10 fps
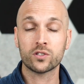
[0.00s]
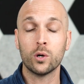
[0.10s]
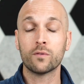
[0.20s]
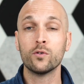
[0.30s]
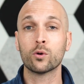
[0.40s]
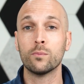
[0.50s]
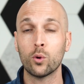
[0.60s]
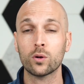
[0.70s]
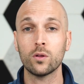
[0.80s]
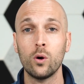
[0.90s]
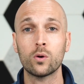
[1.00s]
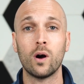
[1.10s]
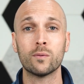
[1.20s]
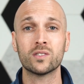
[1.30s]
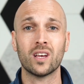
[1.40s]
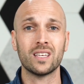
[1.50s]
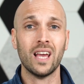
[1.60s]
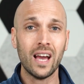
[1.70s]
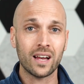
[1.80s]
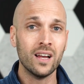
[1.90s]
So if you're more local, I would say,
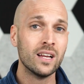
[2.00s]
yeah,